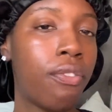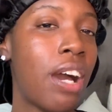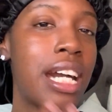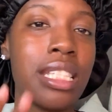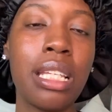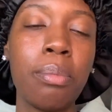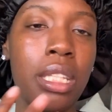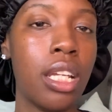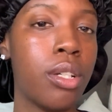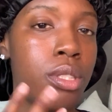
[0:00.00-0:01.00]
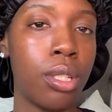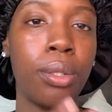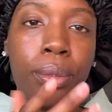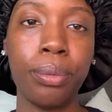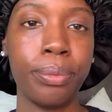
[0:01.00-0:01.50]
Find something else to
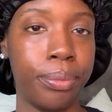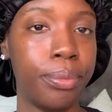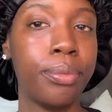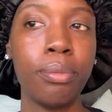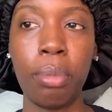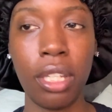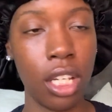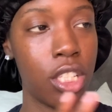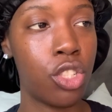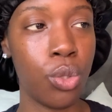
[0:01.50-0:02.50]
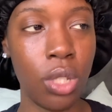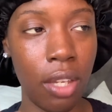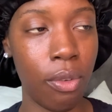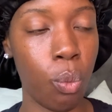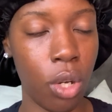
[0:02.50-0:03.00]
do because you
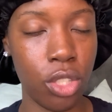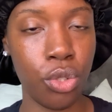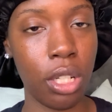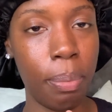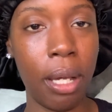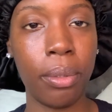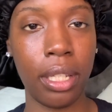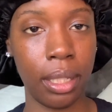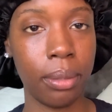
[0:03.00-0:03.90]
giving one trick pony.